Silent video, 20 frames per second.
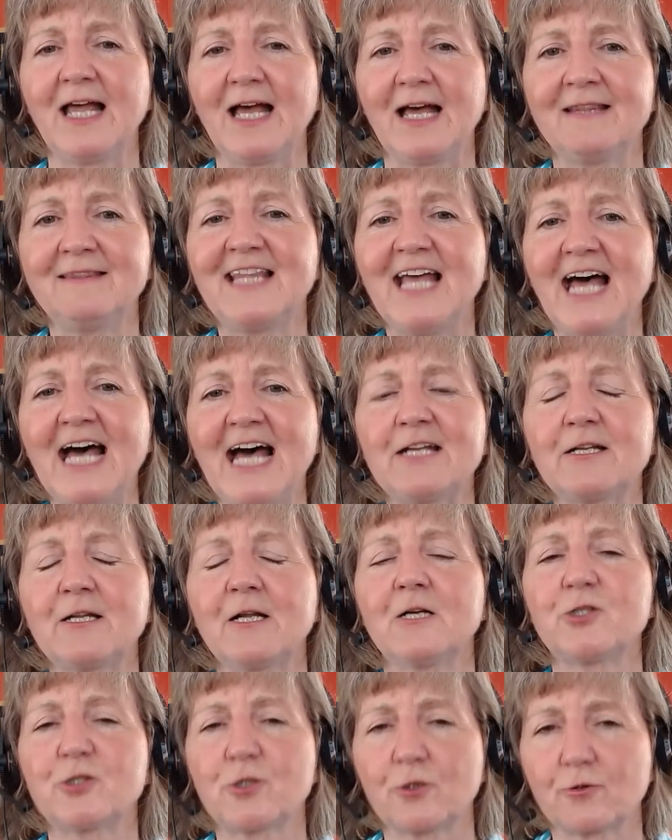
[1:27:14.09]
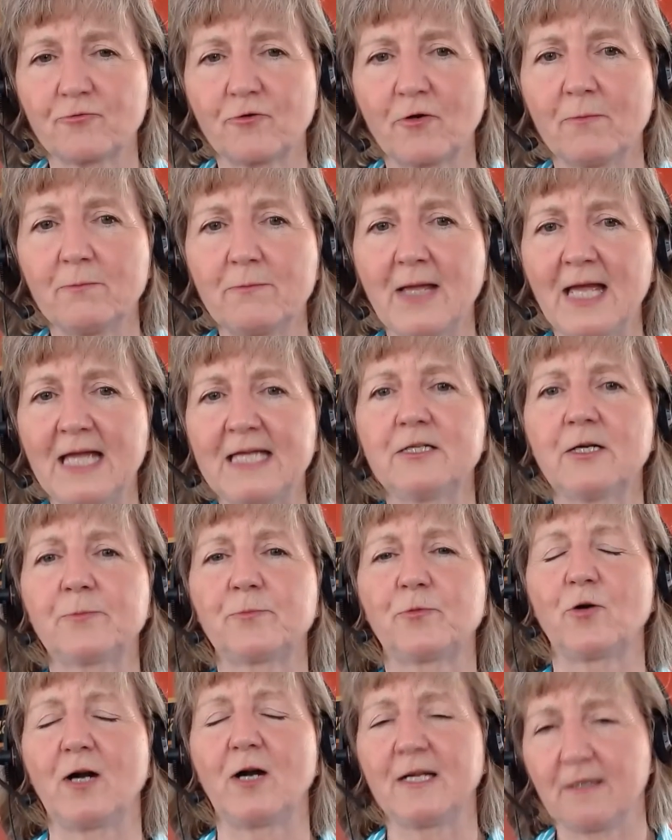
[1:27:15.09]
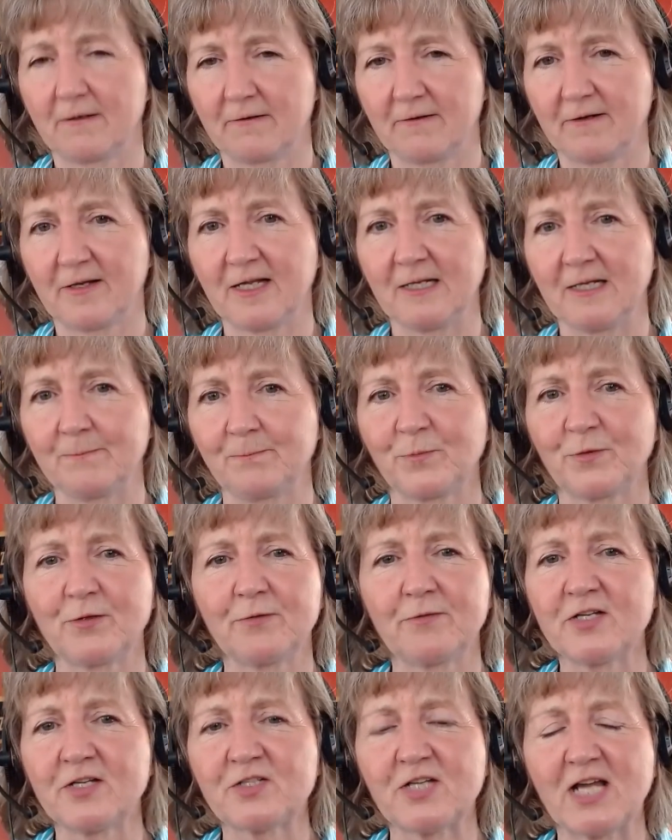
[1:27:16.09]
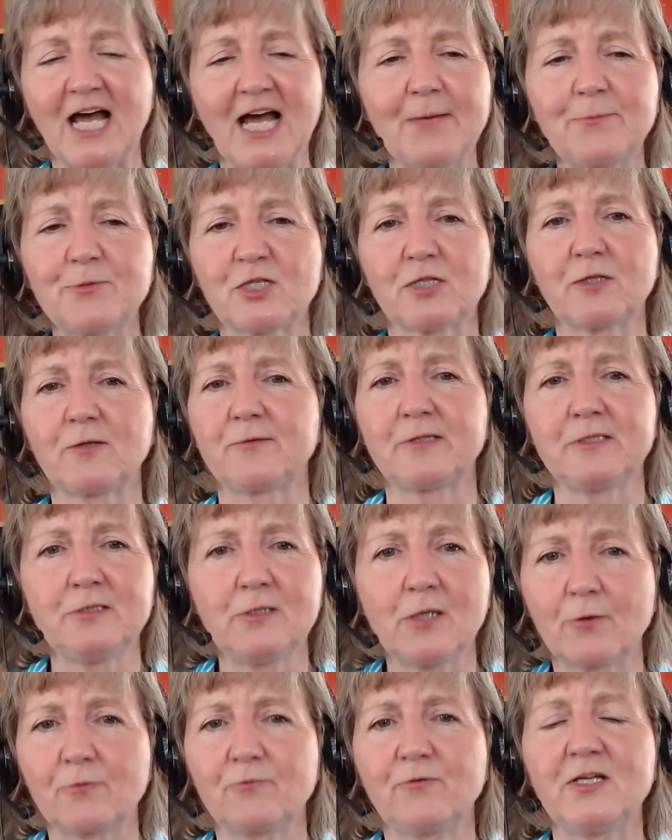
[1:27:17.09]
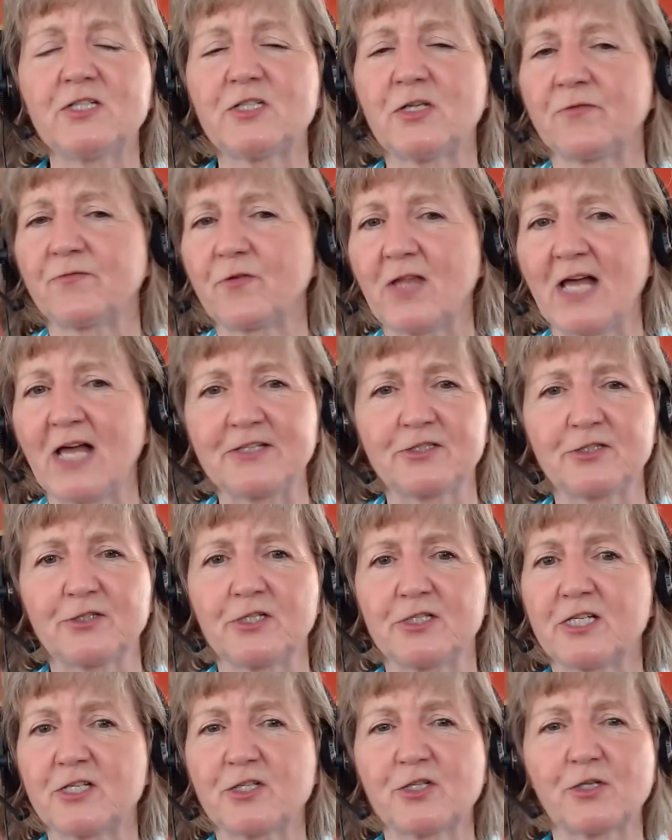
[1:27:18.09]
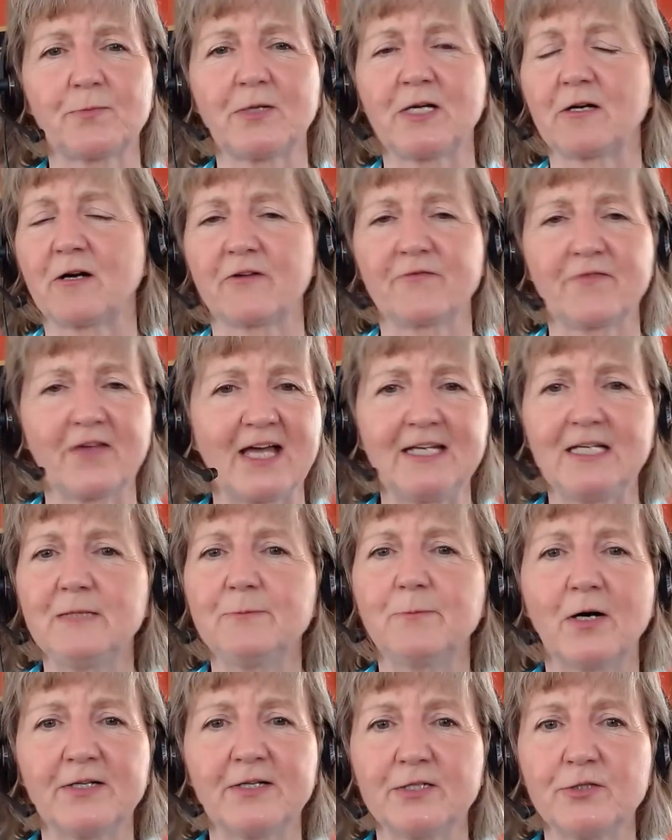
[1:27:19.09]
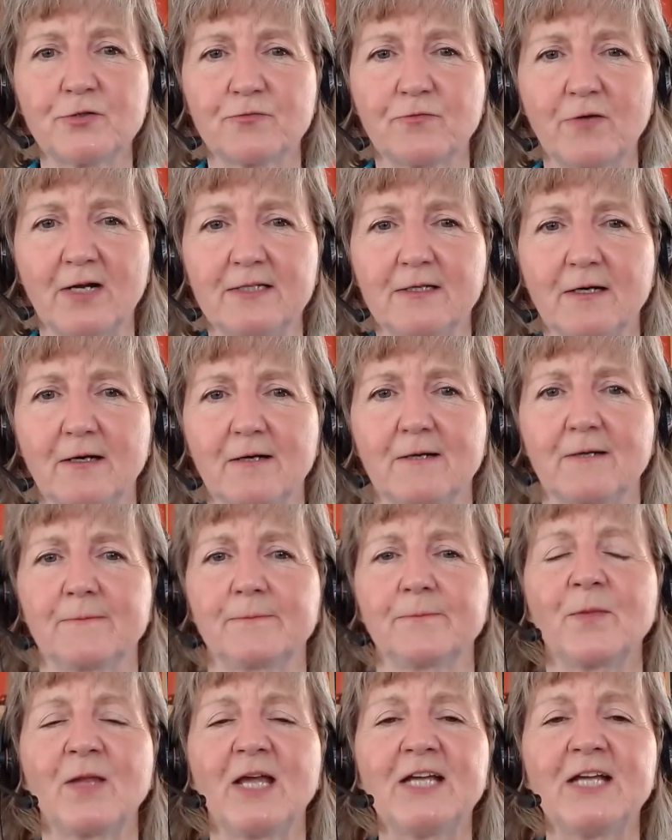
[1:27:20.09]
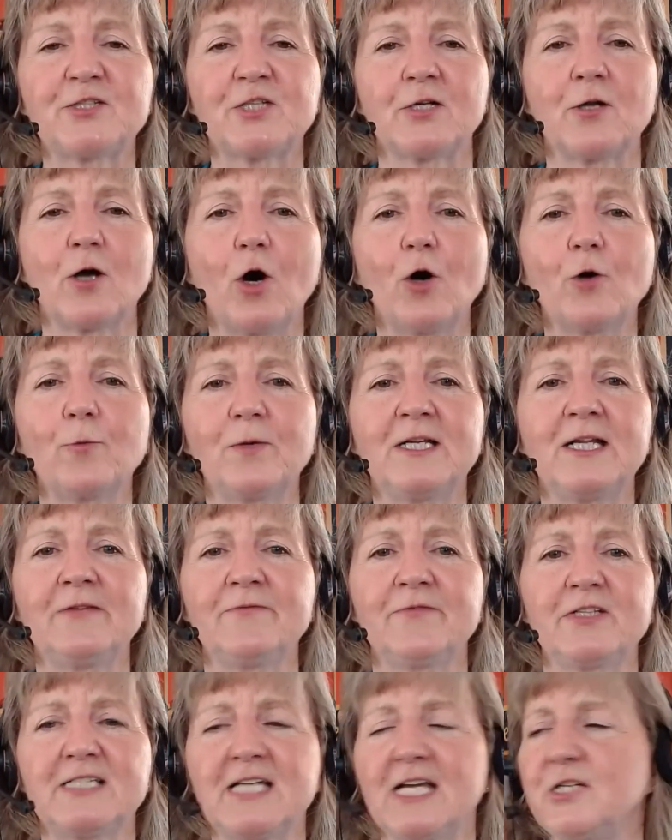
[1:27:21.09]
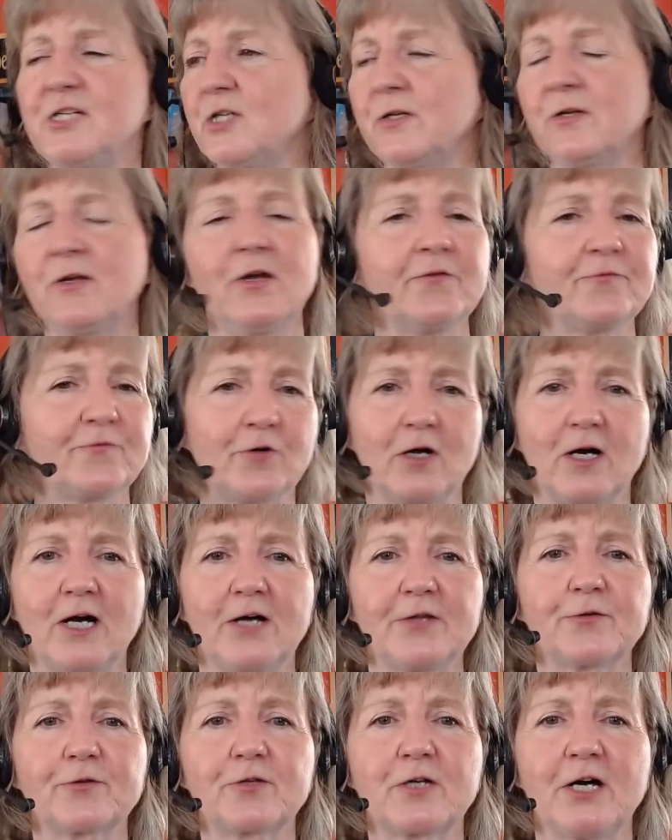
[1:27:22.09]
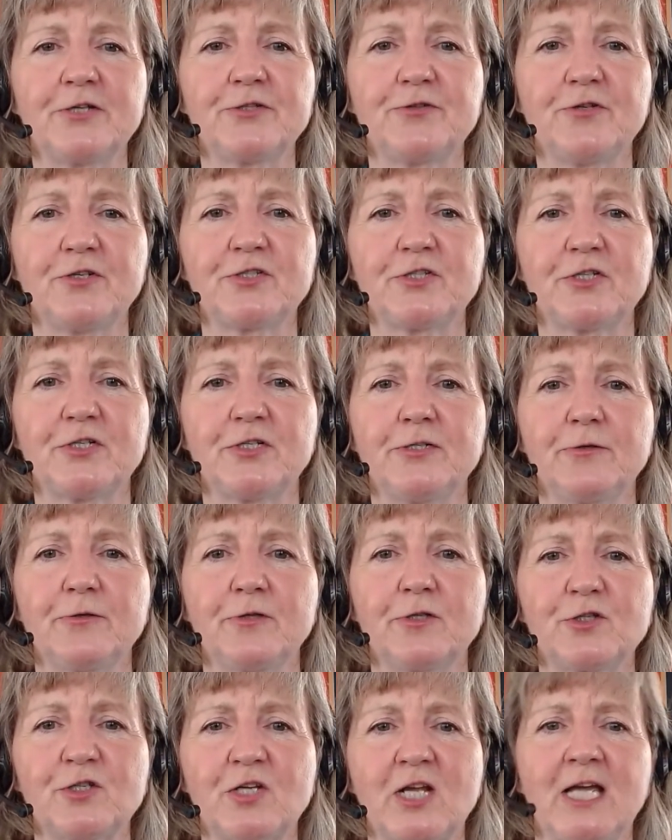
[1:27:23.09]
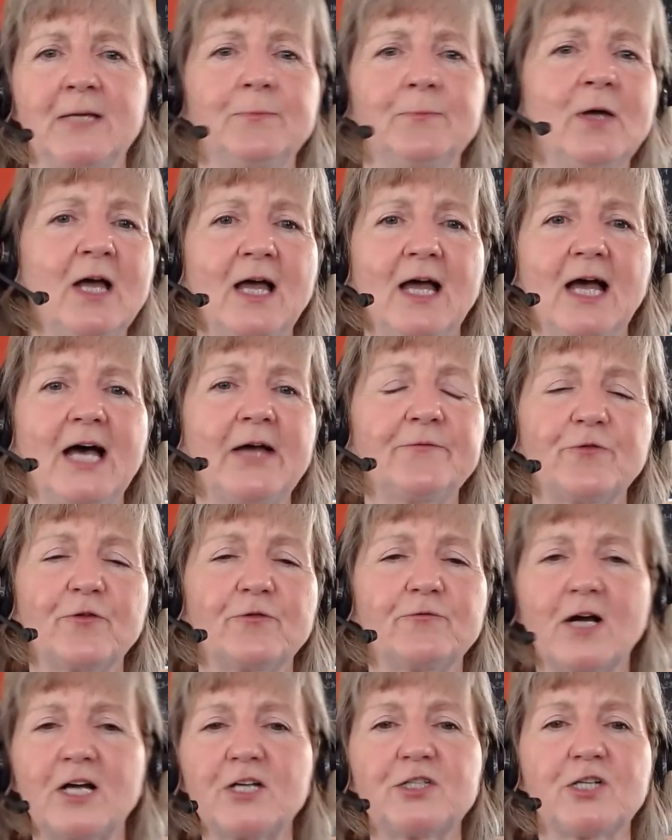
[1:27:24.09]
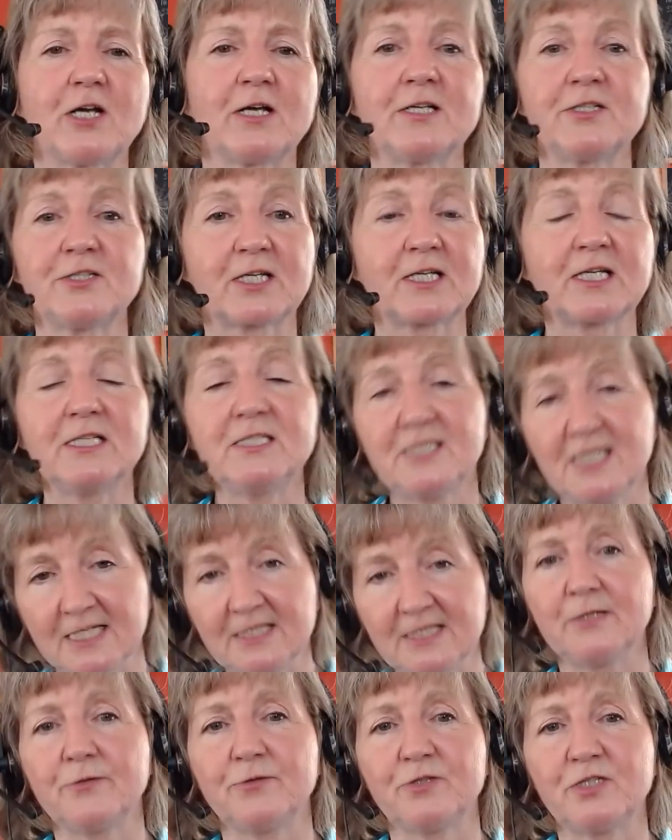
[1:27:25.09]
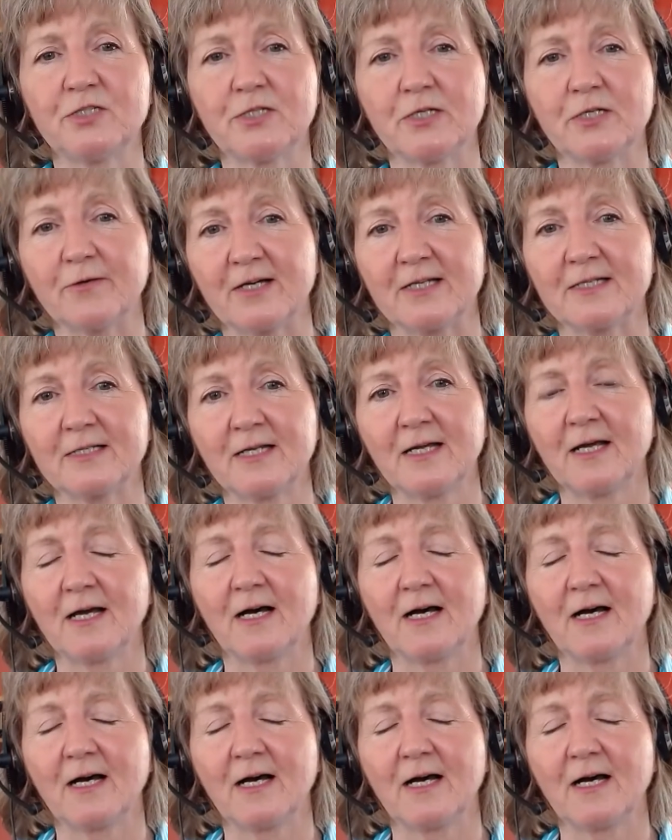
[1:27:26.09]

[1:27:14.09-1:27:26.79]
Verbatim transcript: And that should remain a priority. There is absolutely no reason for that to disappear off anybody's radar. It's an open invitation for other countries to do the same and for Russia to continue to do it.